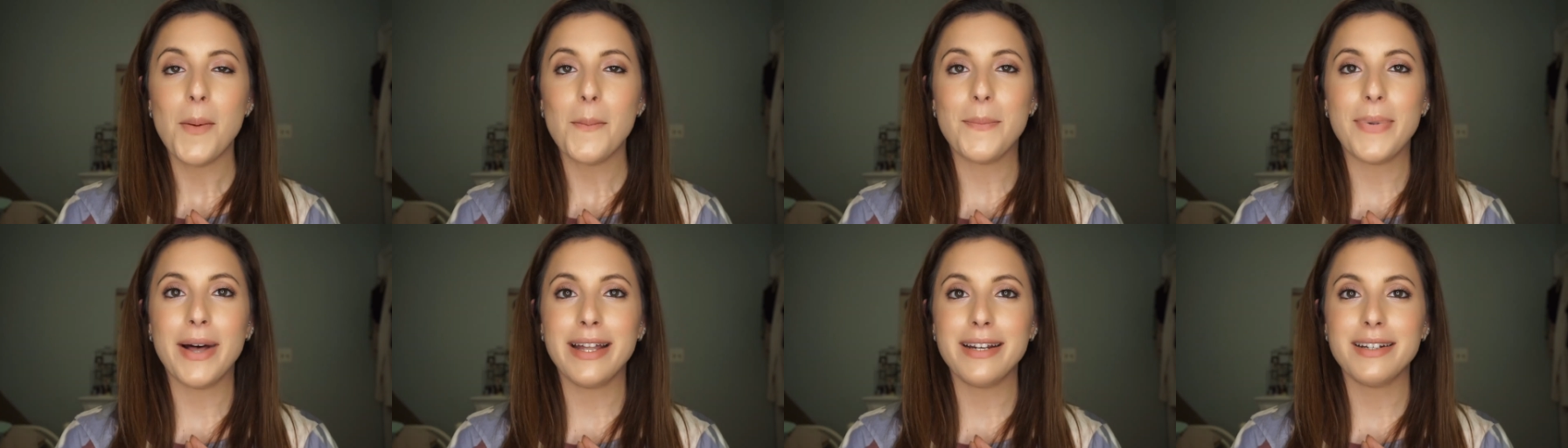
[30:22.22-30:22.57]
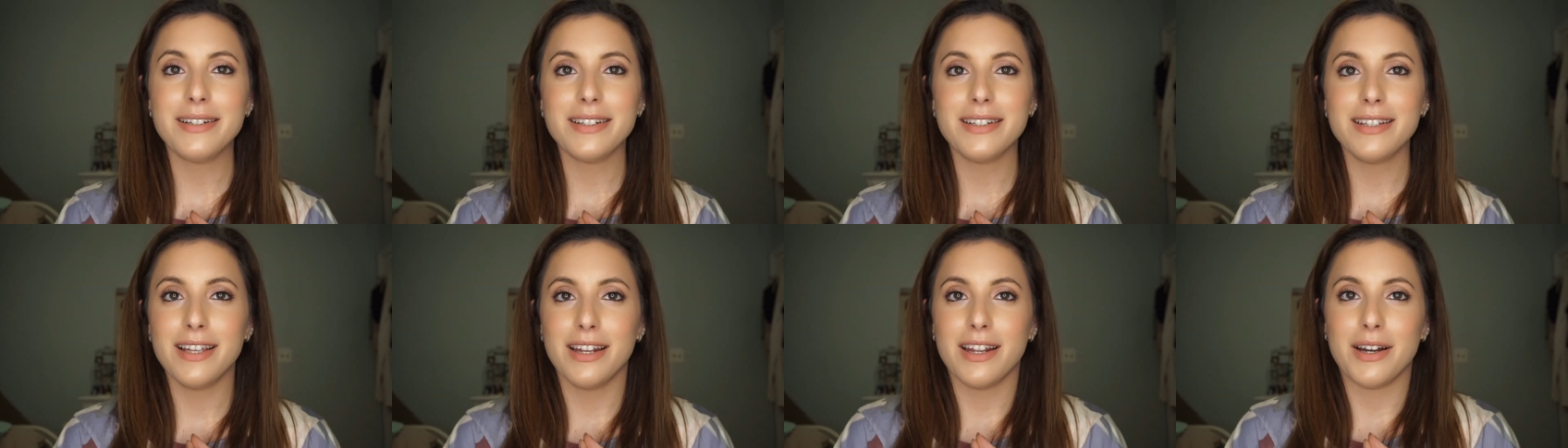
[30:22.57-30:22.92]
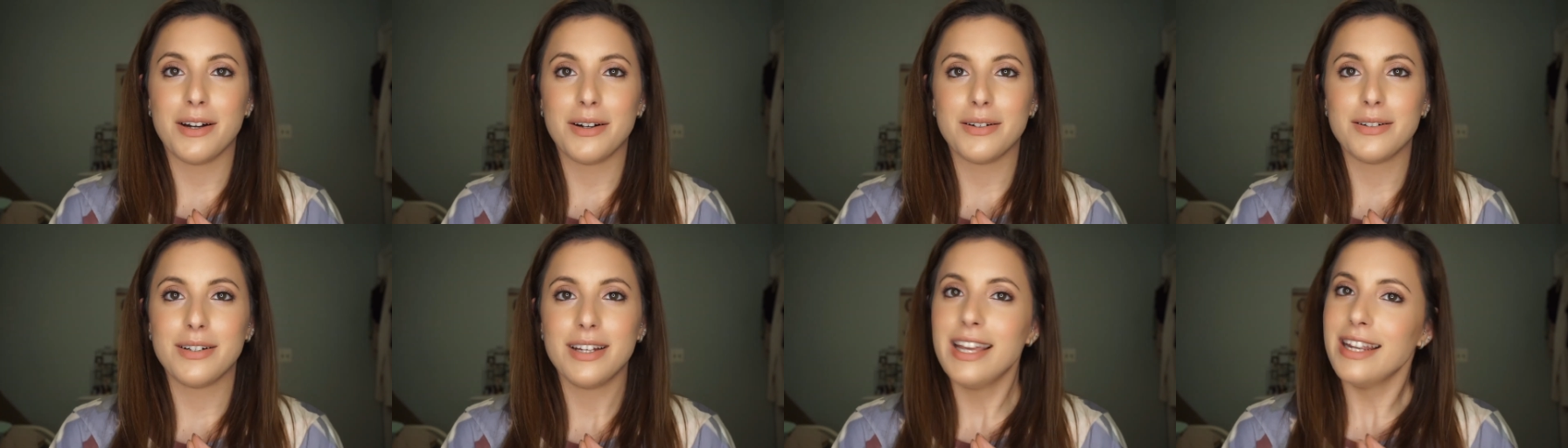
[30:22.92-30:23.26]
But you
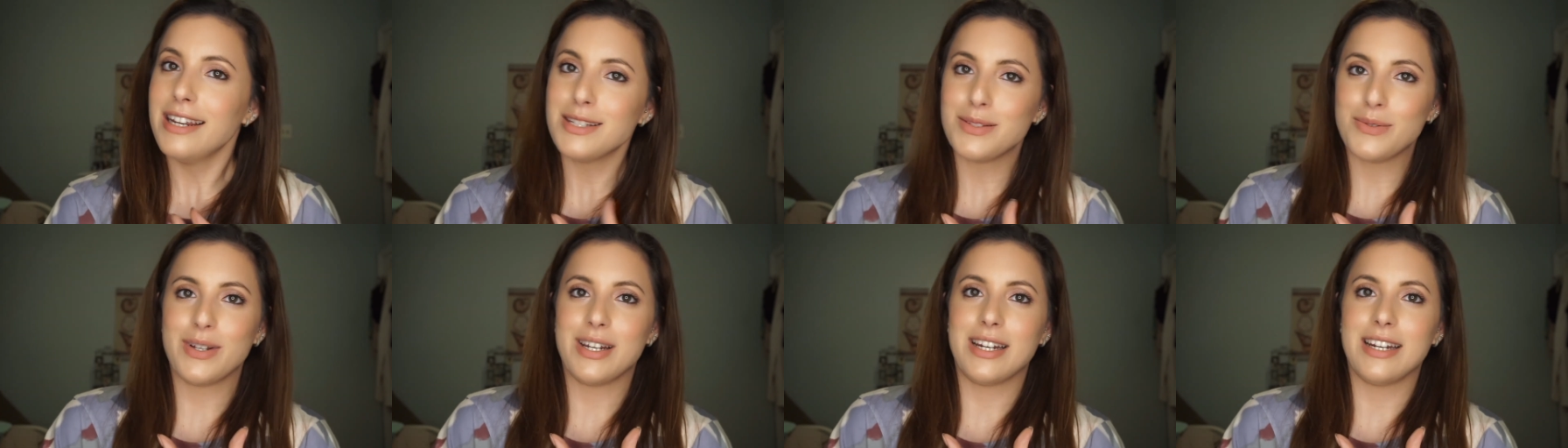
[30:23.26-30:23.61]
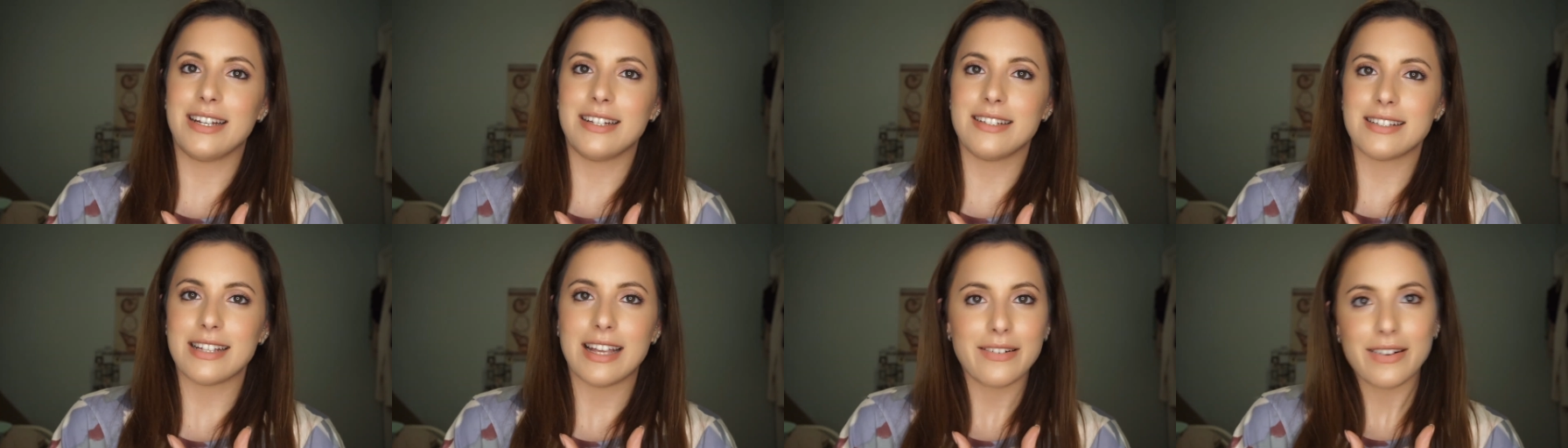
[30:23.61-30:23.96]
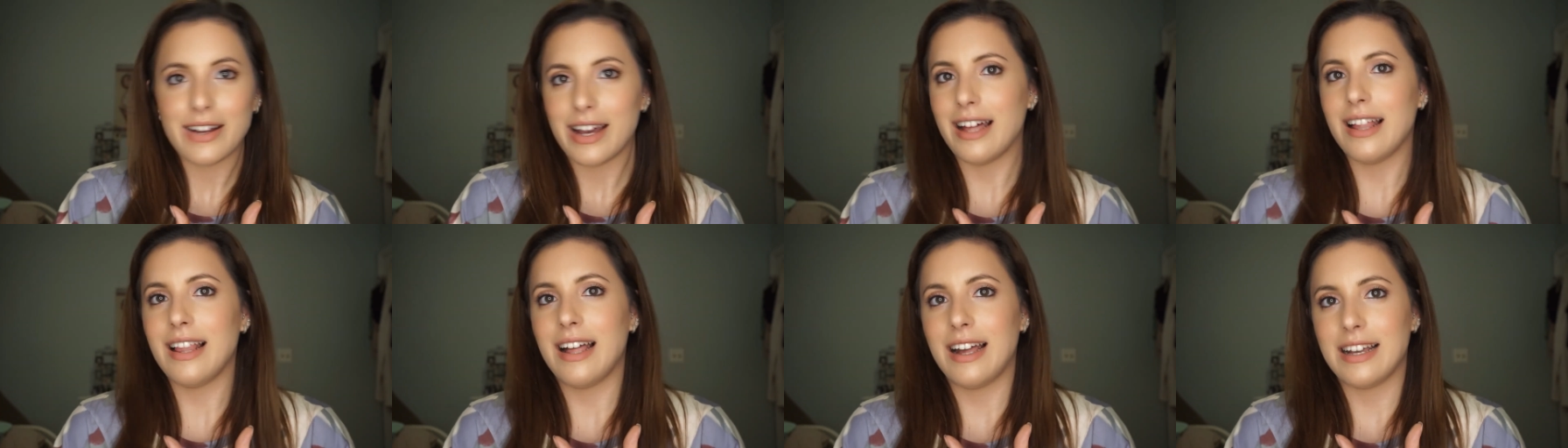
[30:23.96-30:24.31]
know, it is what it is. I've
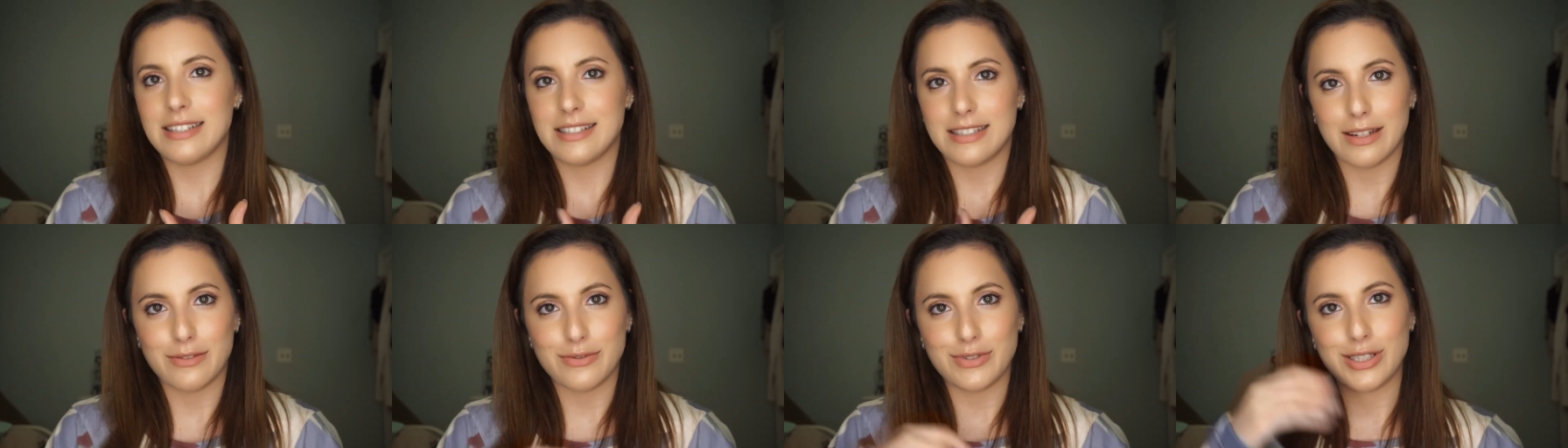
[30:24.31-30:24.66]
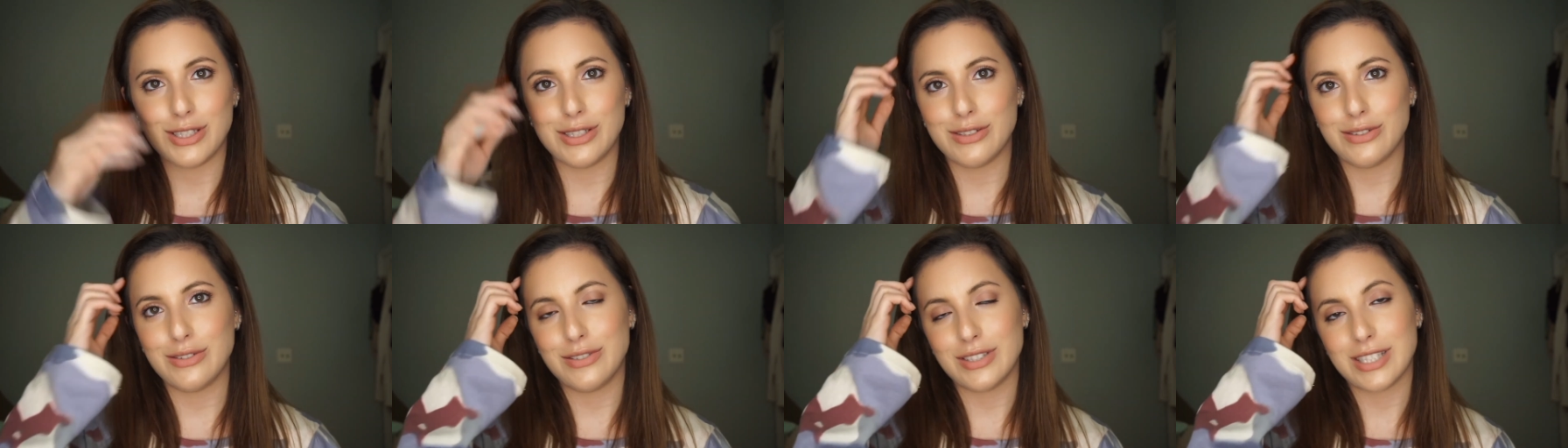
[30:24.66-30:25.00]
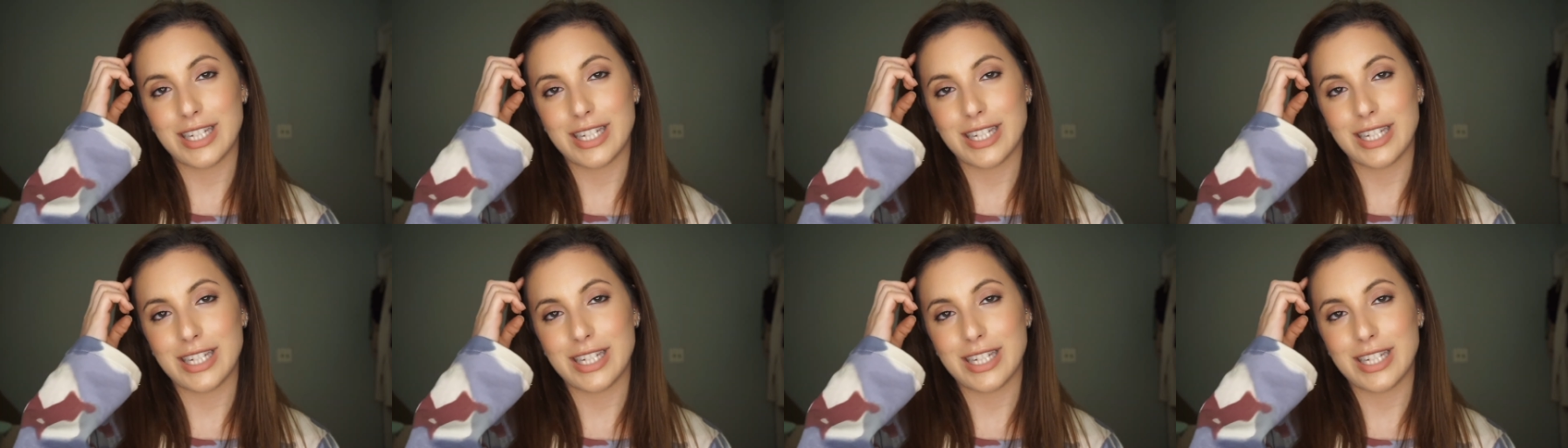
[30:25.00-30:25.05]
got a lot of stuff to use,